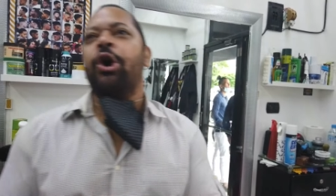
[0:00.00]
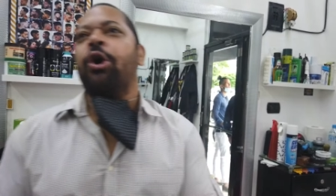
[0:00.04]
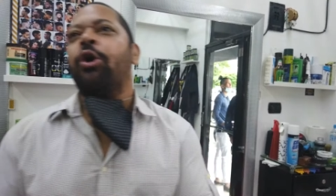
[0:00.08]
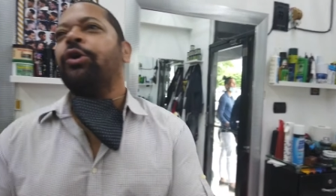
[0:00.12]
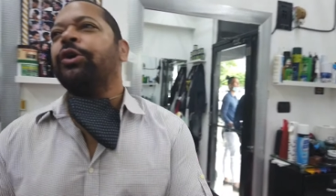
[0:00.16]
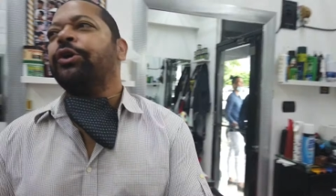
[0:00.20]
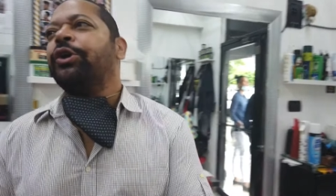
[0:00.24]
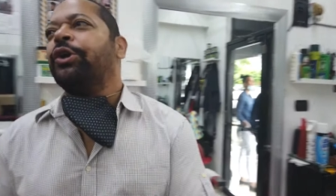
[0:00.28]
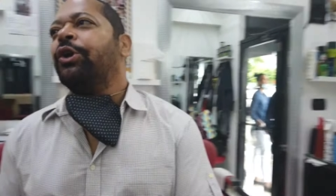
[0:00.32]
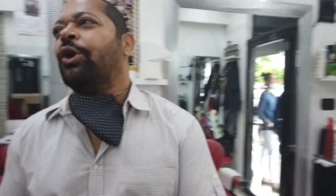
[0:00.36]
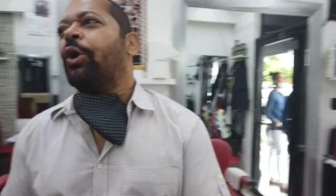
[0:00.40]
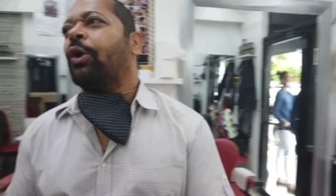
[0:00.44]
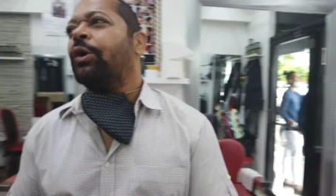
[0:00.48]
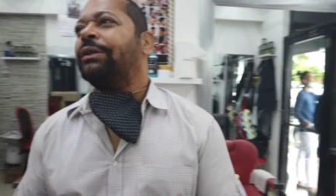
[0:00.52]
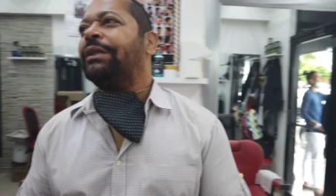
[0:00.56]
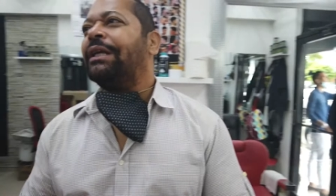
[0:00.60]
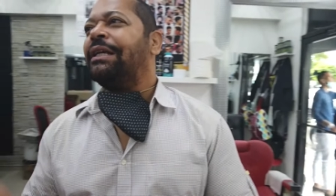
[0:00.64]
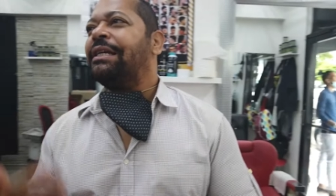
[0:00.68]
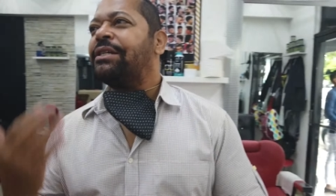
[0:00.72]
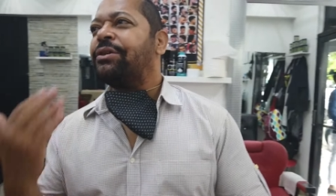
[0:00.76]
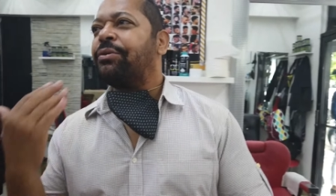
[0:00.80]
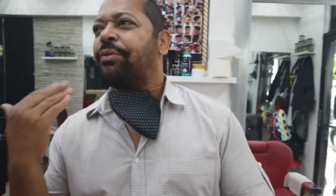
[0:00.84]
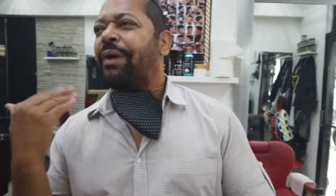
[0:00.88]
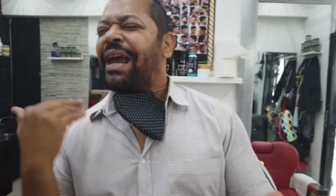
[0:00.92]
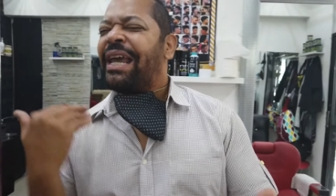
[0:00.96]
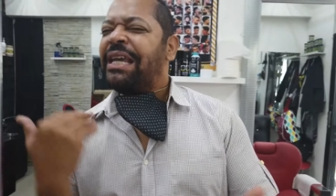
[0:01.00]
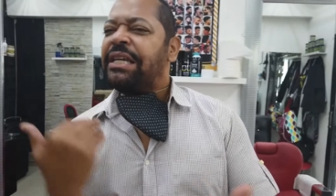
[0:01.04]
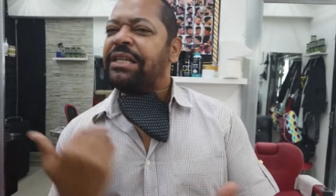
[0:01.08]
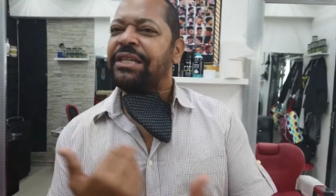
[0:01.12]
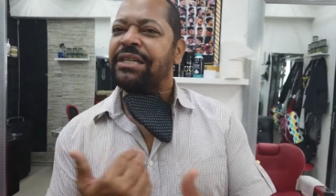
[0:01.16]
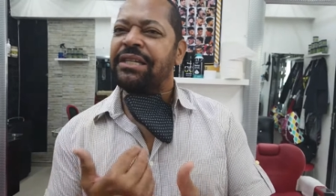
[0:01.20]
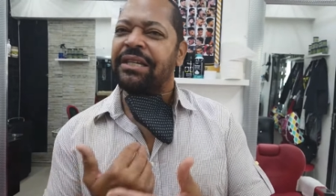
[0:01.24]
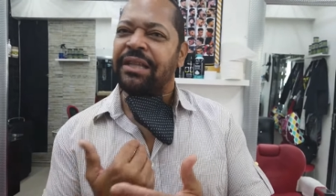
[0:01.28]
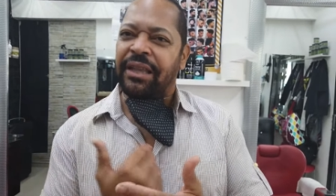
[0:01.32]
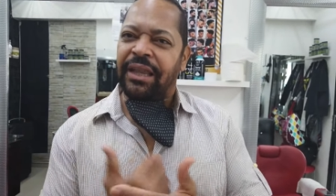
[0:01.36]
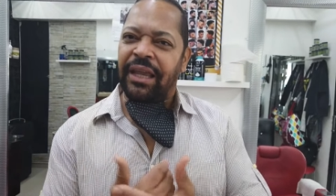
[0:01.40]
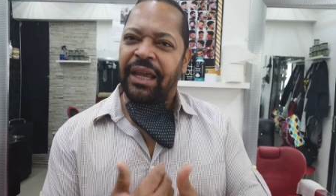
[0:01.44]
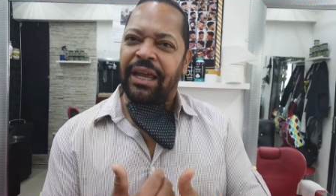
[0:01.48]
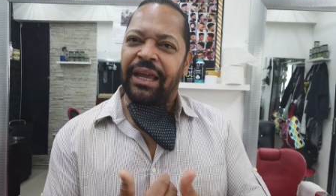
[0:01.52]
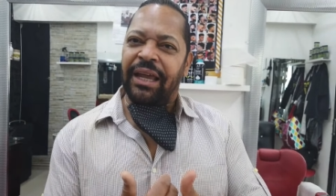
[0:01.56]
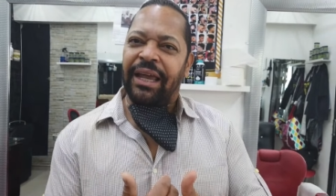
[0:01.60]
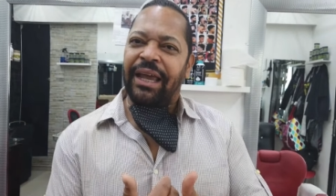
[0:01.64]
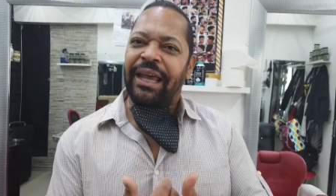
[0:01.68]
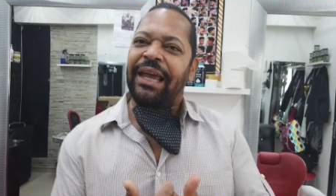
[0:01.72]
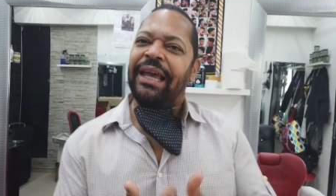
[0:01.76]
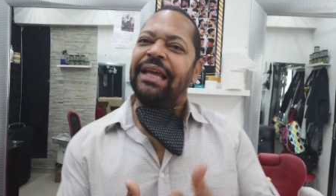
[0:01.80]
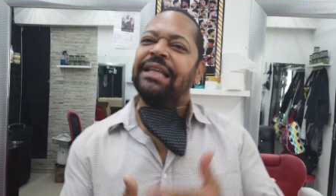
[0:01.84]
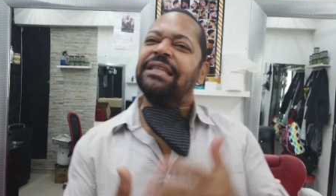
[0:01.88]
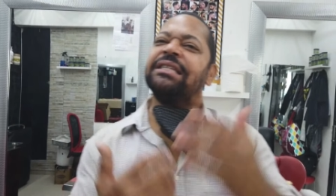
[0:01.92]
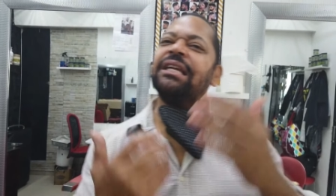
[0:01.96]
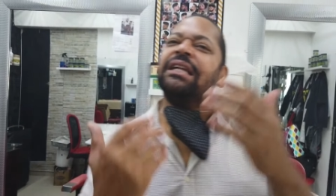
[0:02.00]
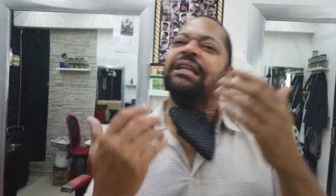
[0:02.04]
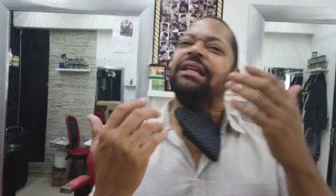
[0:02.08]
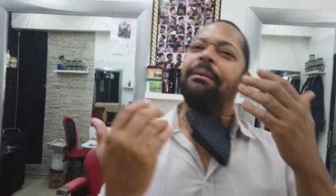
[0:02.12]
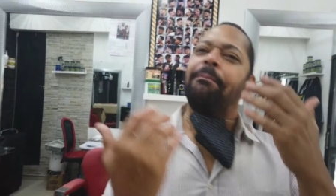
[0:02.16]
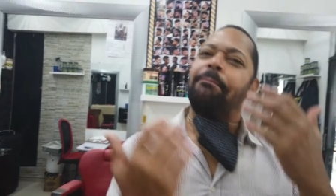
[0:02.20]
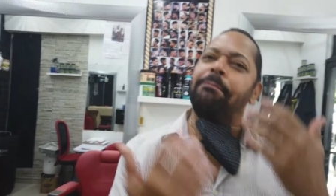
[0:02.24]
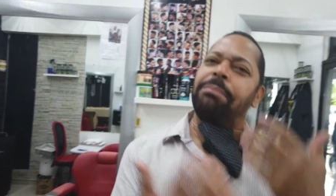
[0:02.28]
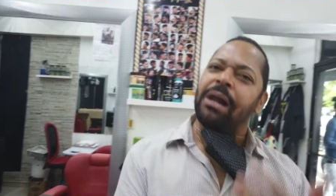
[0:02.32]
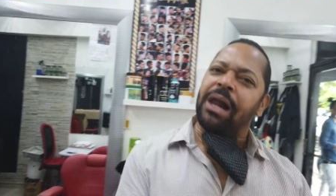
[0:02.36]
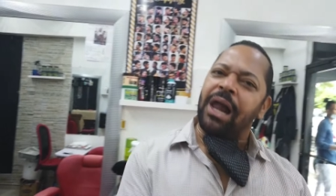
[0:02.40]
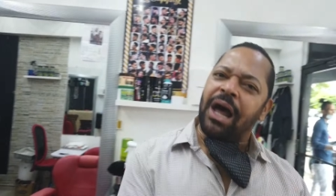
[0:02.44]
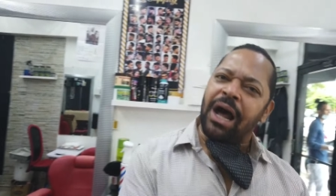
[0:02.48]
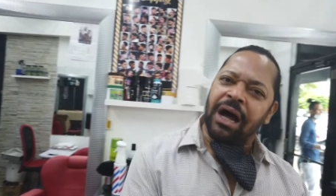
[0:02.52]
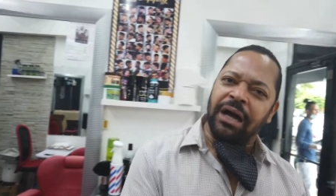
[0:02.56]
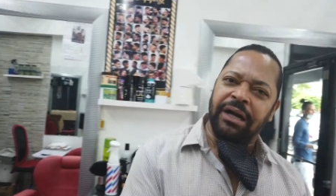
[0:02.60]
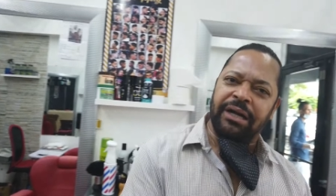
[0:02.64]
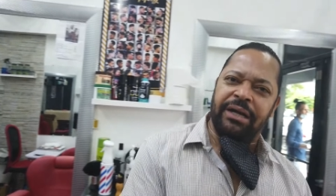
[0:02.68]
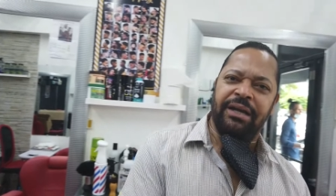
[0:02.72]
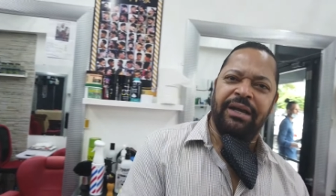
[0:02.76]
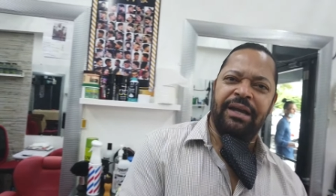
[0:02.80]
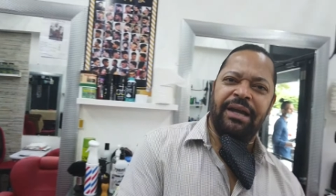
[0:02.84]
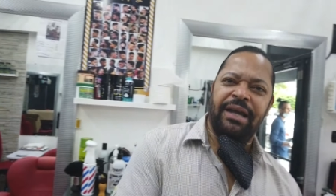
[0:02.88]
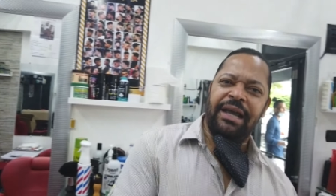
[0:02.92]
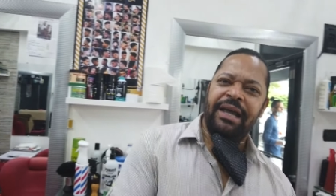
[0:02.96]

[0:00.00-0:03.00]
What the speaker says: As you know, this racist thing, it's in the blood.